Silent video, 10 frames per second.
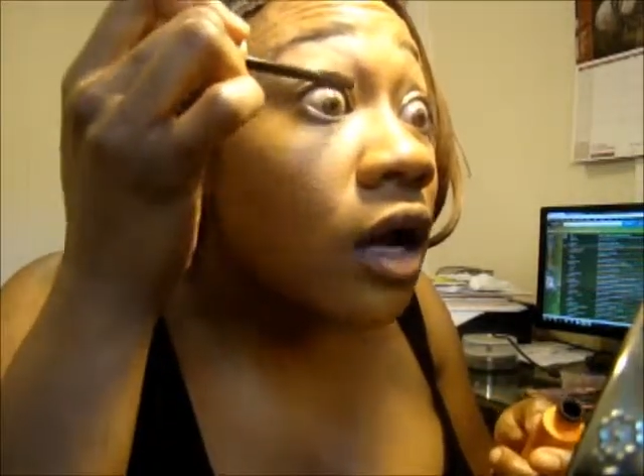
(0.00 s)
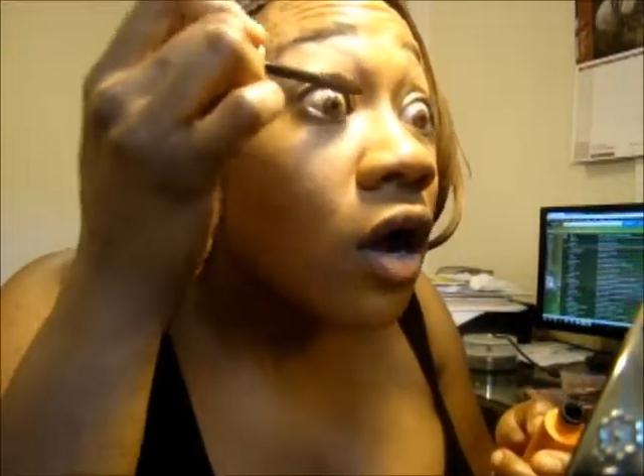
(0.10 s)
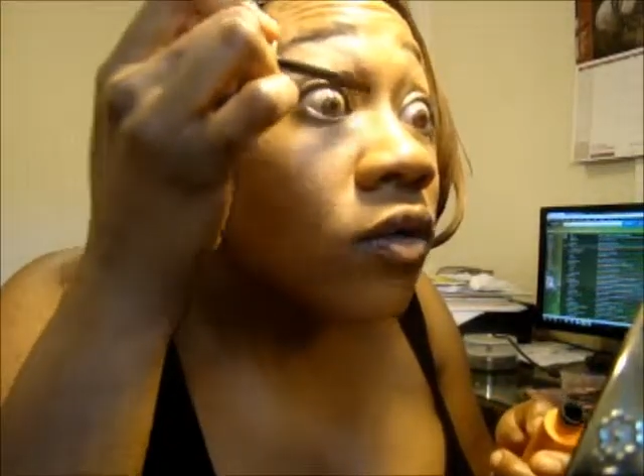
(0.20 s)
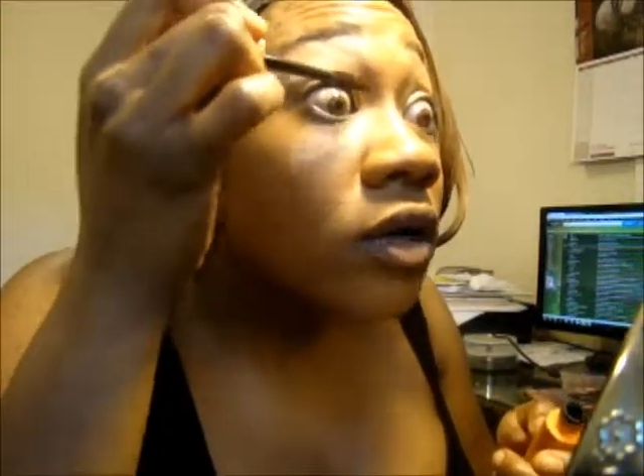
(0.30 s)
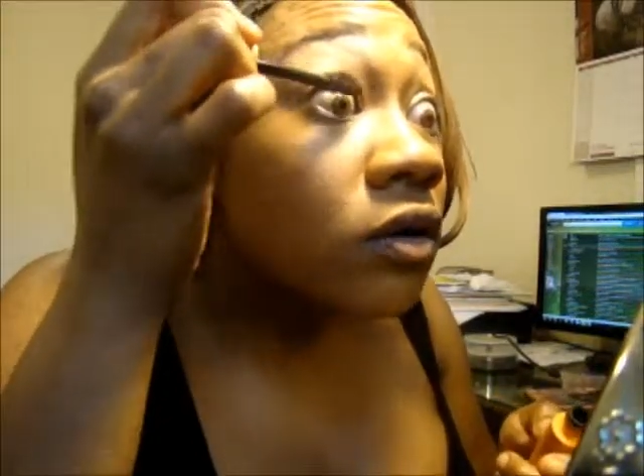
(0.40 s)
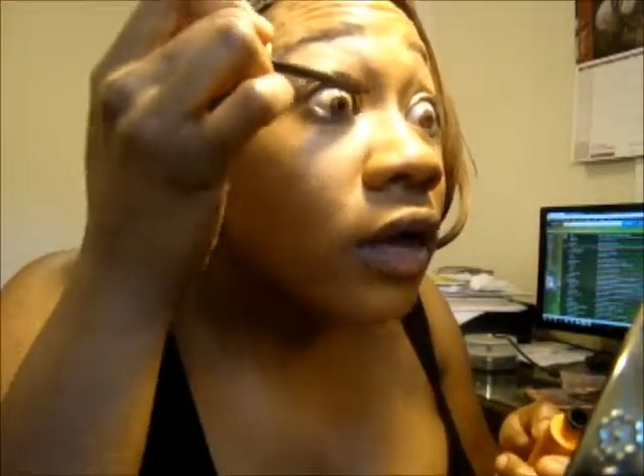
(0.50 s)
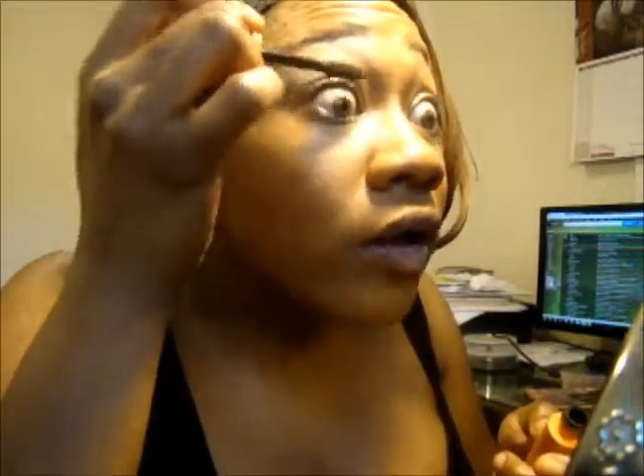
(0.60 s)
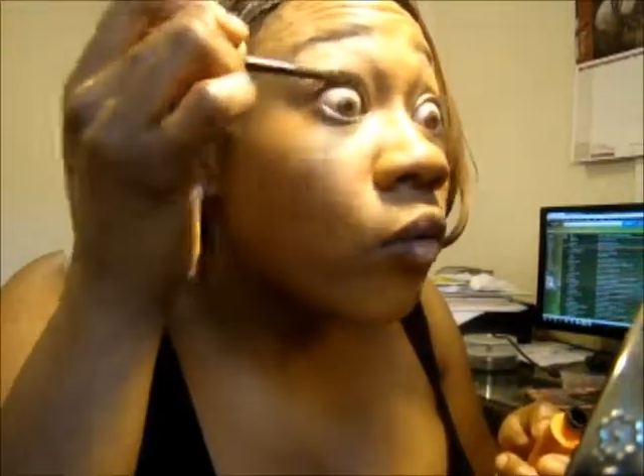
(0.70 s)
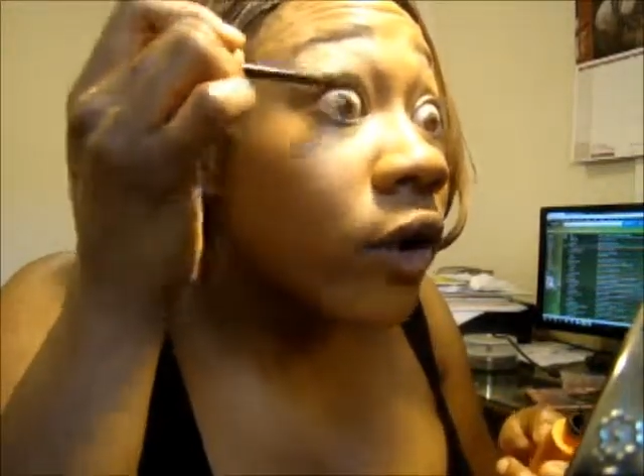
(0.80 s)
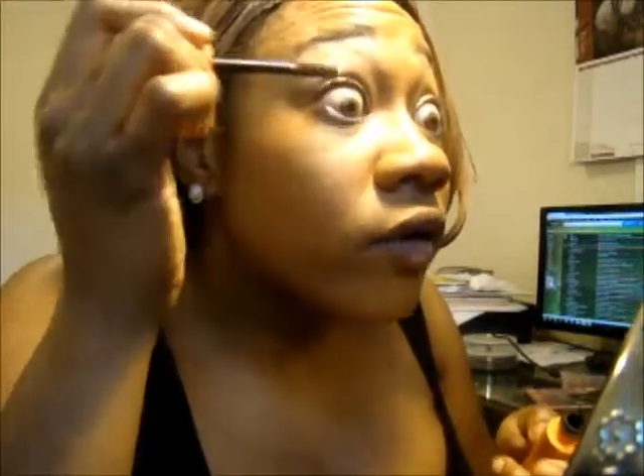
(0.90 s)
I really don't
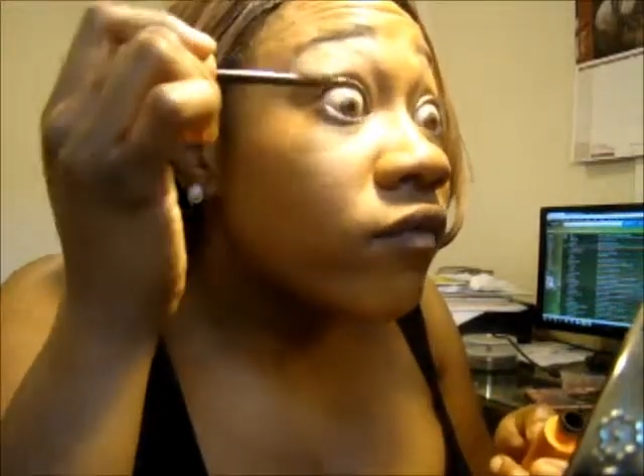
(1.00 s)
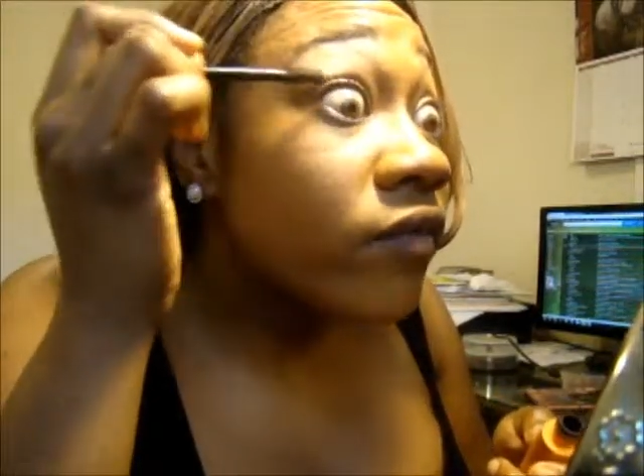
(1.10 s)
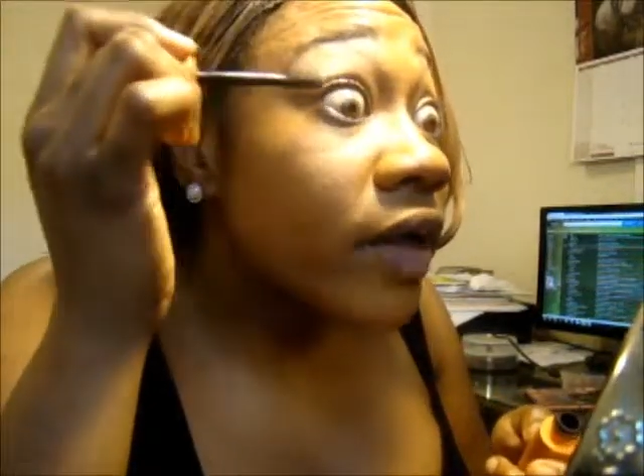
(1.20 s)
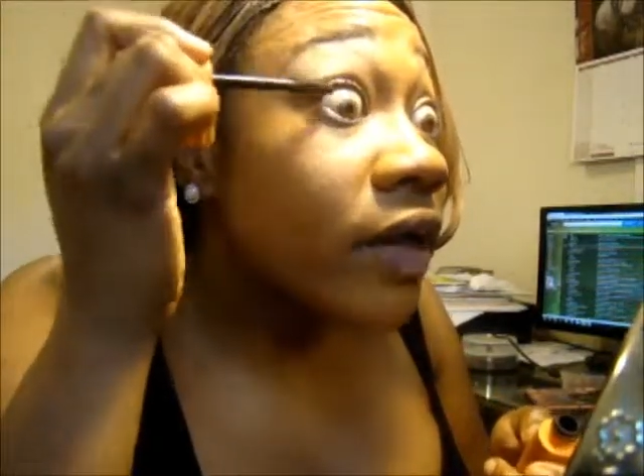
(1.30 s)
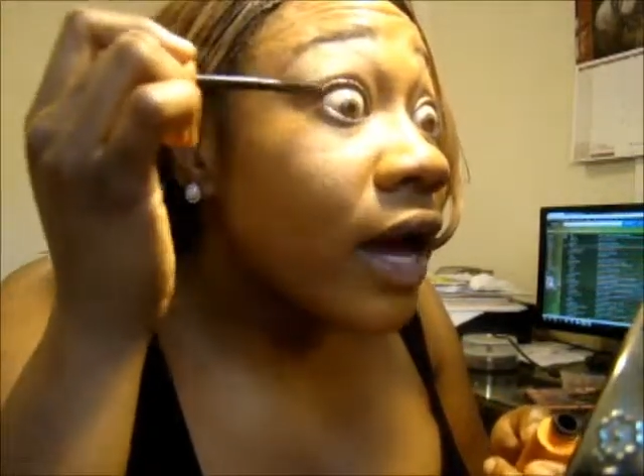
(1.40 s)
like wearing fake